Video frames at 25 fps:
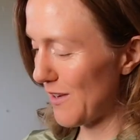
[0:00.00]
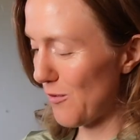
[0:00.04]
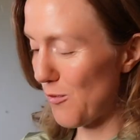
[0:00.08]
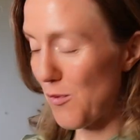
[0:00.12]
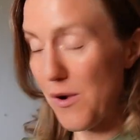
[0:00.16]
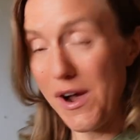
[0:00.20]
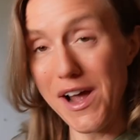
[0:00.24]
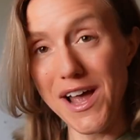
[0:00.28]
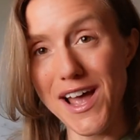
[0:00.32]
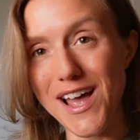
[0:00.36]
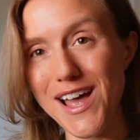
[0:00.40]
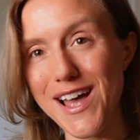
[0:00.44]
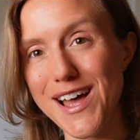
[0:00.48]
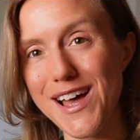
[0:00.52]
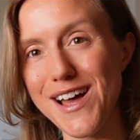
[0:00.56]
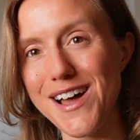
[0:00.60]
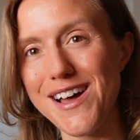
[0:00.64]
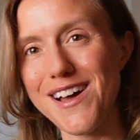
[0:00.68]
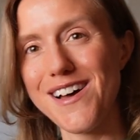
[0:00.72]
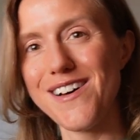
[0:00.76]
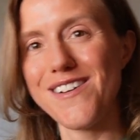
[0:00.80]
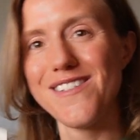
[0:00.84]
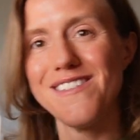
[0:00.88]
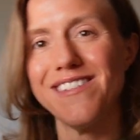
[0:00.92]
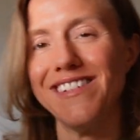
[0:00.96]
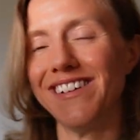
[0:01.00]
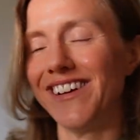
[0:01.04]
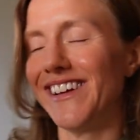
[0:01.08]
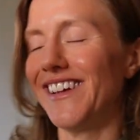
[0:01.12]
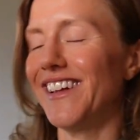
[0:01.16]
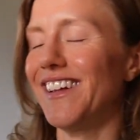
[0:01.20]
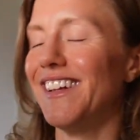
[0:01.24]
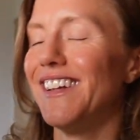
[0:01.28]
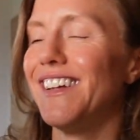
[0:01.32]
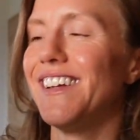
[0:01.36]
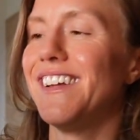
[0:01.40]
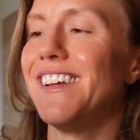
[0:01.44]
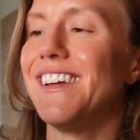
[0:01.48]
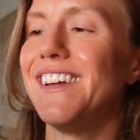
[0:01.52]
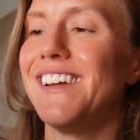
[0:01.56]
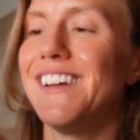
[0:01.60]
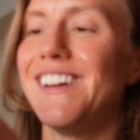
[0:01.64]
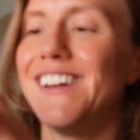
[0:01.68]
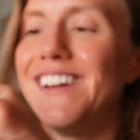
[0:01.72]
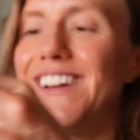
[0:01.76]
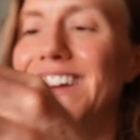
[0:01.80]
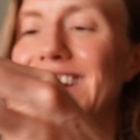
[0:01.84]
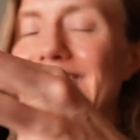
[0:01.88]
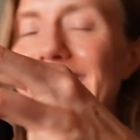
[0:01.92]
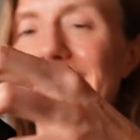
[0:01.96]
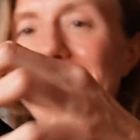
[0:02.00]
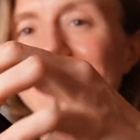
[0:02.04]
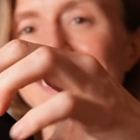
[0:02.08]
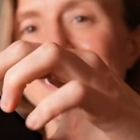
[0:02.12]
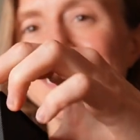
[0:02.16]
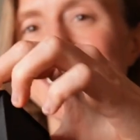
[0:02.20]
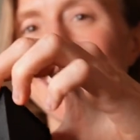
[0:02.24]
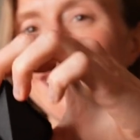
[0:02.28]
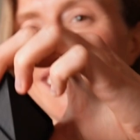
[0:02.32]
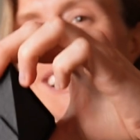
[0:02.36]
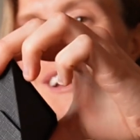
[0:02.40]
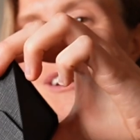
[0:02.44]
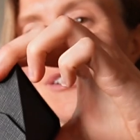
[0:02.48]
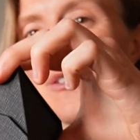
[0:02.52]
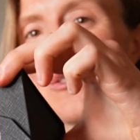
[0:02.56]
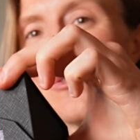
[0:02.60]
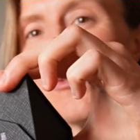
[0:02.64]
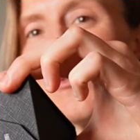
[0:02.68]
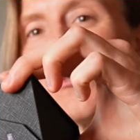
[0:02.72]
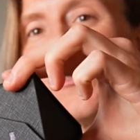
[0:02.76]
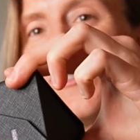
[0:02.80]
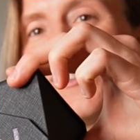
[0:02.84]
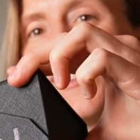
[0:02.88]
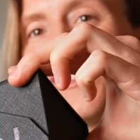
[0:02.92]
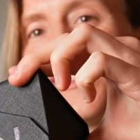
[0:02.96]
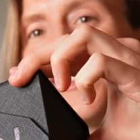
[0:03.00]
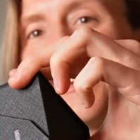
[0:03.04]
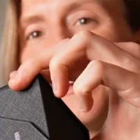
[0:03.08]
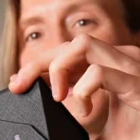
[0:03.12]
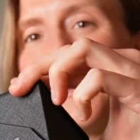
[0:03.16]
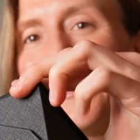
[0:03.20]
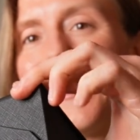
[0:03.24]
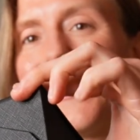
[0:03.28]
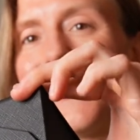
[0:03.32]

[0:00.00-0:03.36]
Whoa! It's like a cool